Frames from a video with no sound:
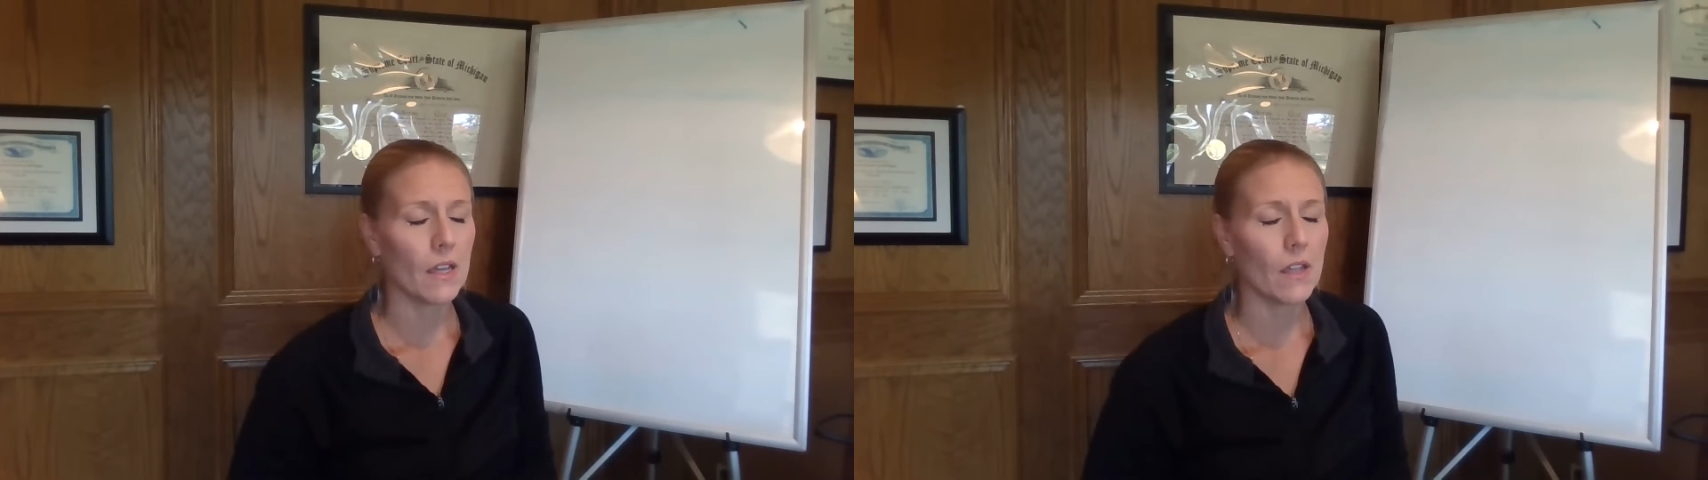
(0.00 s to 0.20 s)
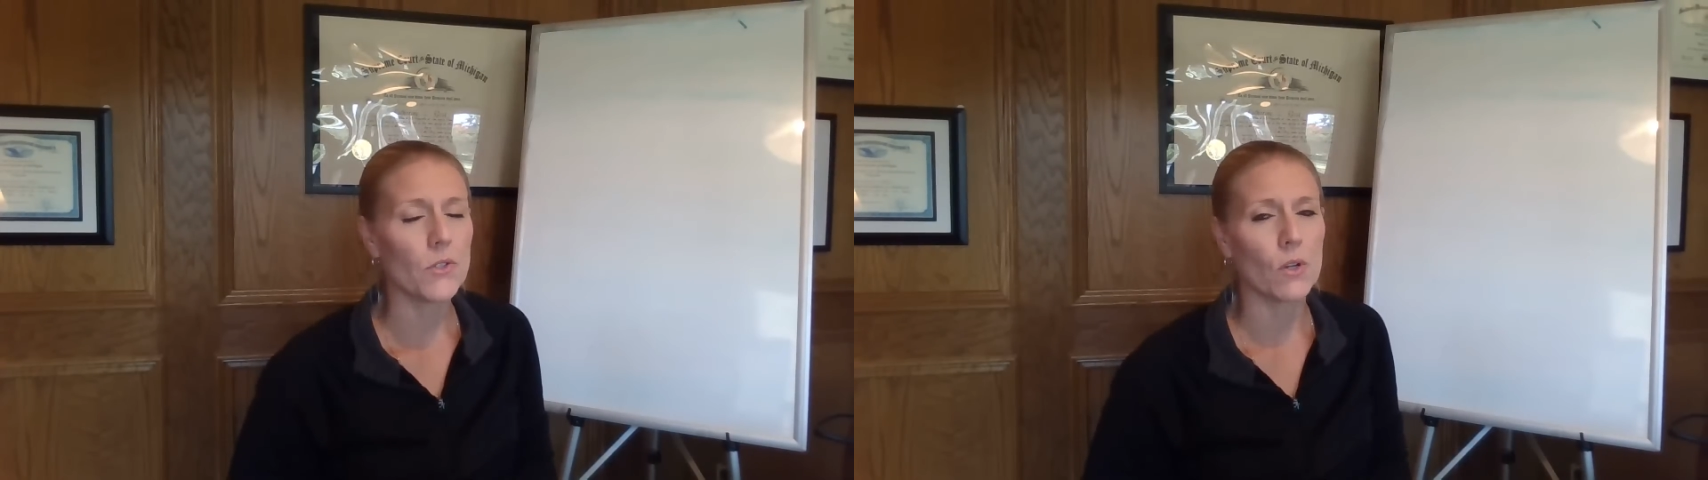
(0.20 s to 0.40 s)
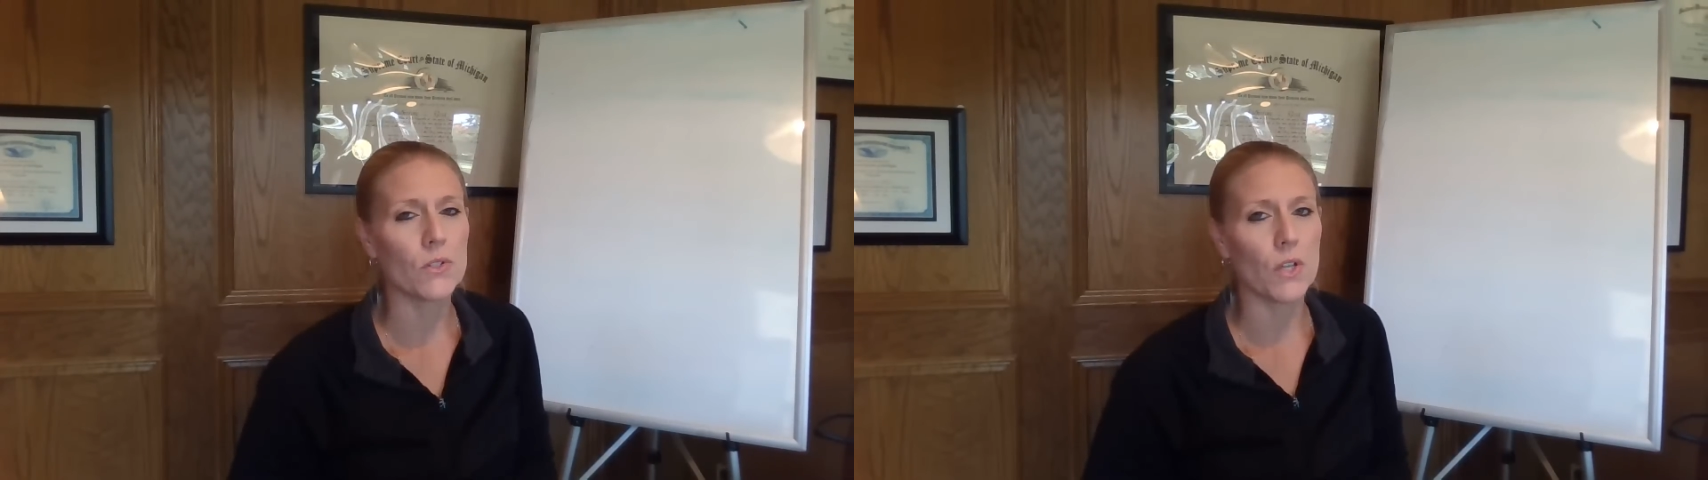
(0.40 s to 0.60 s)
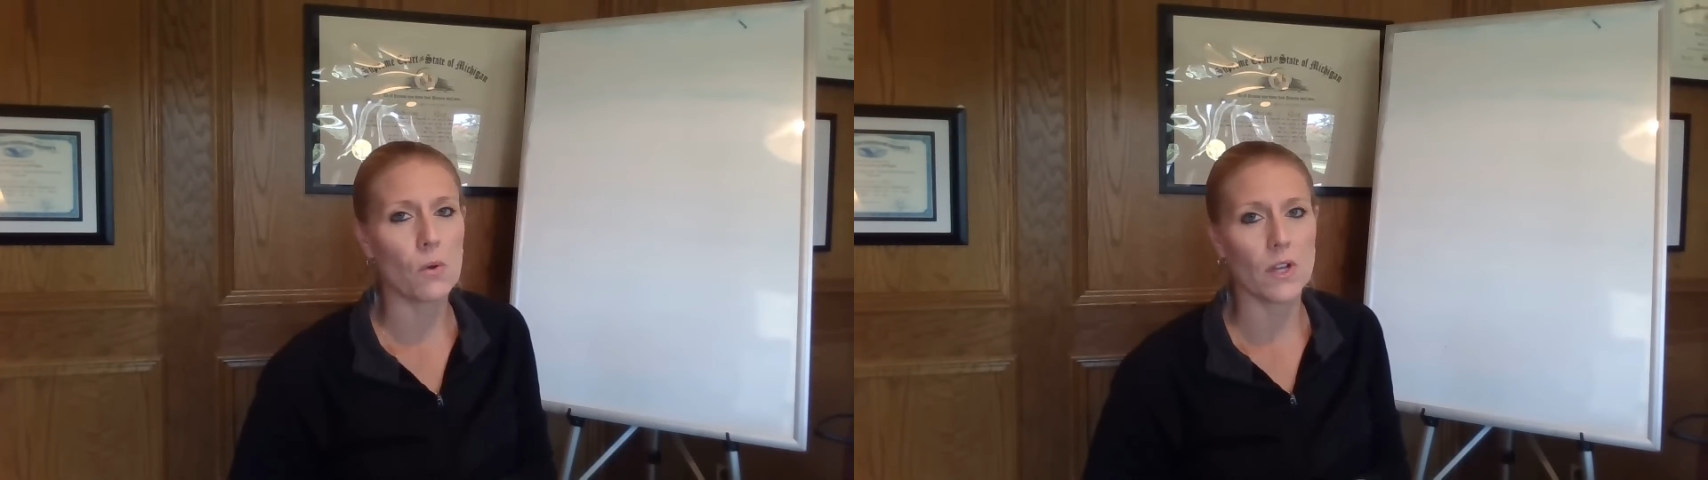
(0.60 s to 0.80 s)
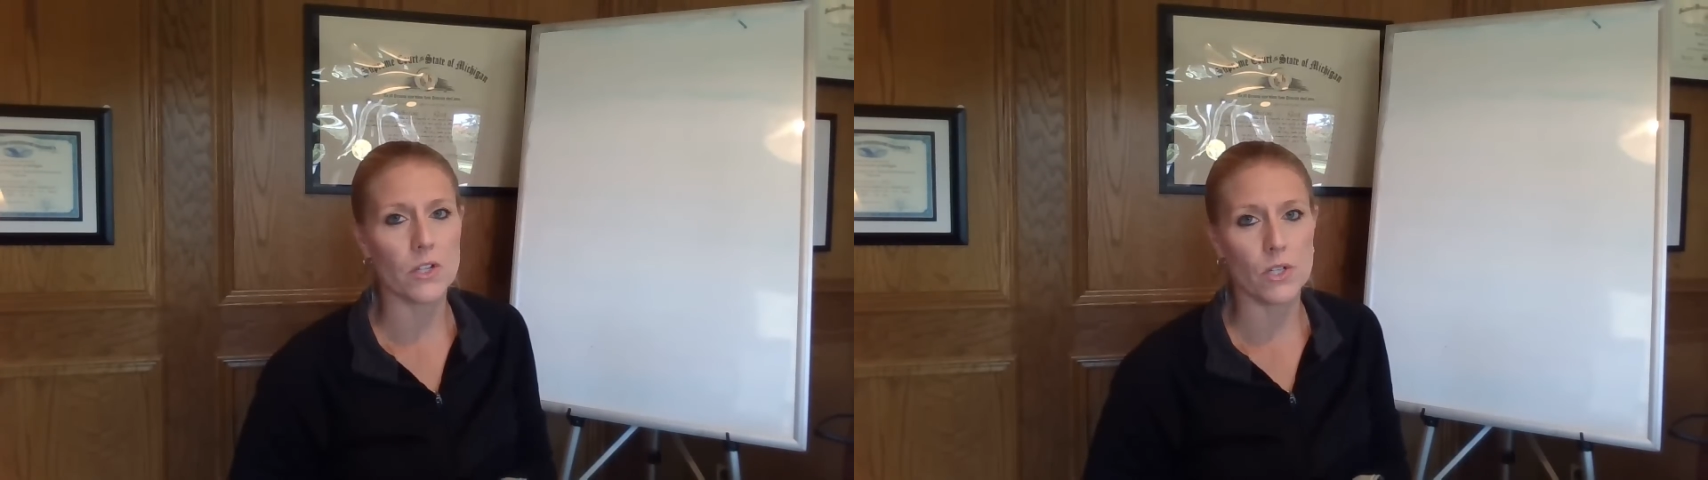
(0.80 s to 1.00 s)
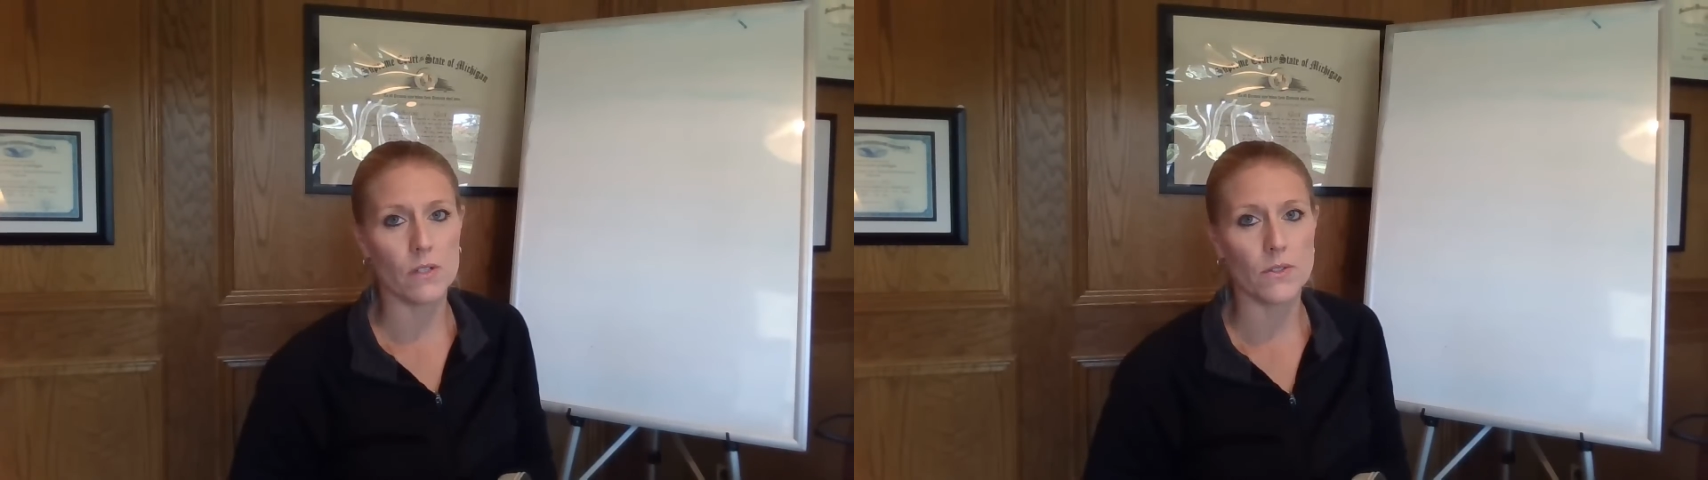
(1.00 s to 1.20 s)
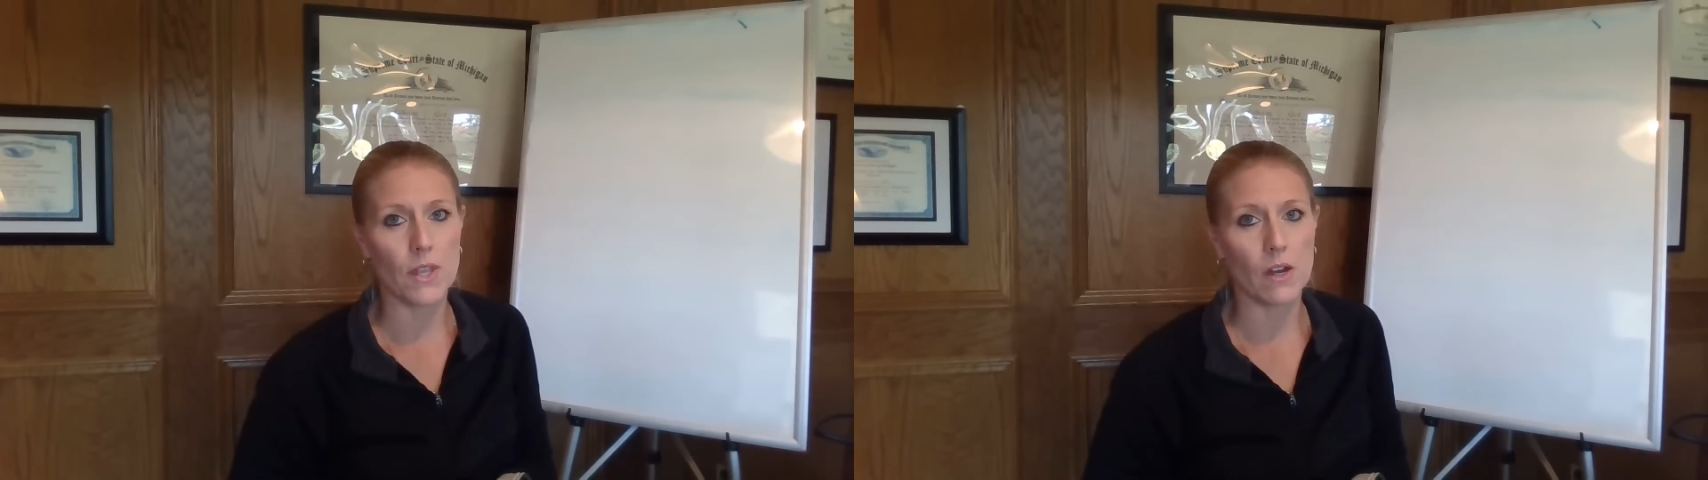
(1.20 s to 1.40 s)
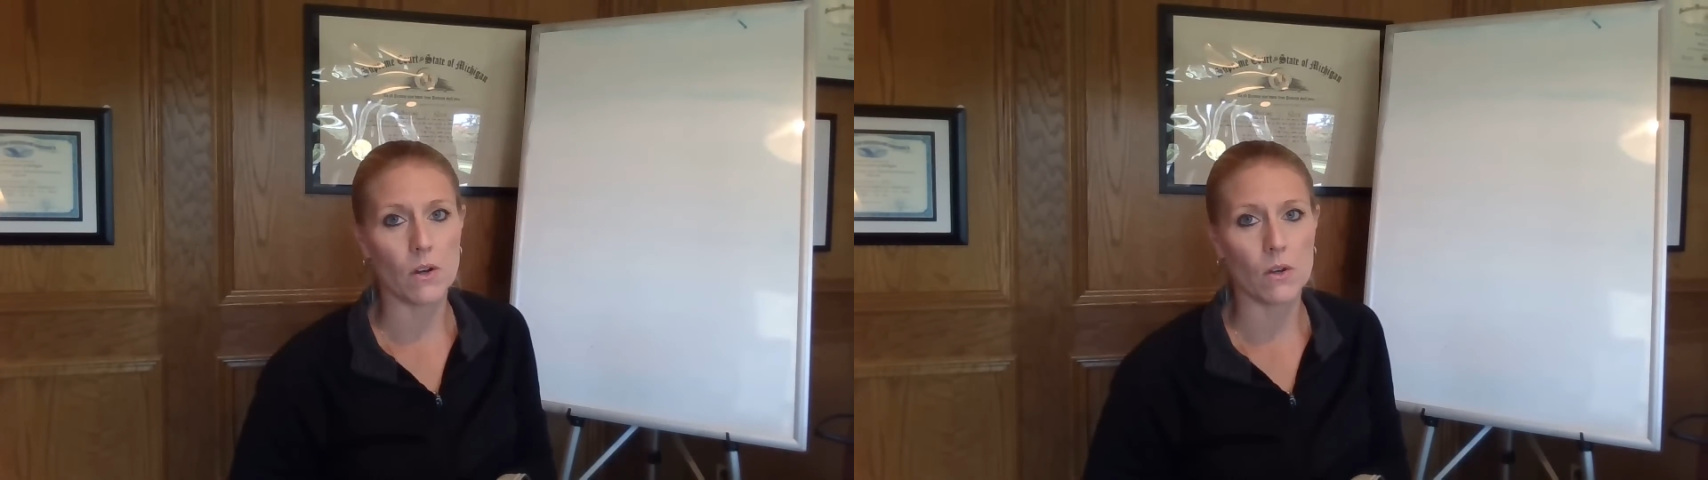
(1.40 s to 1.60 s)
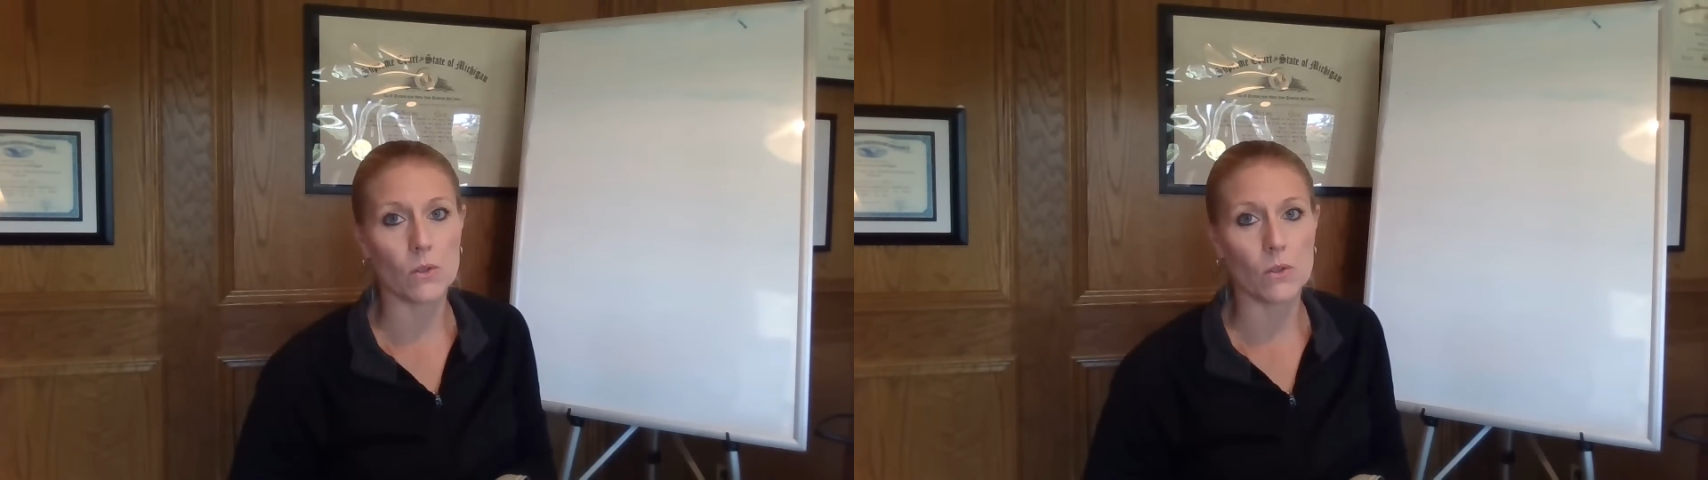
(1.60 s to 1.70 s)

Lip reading: concerns and questions that are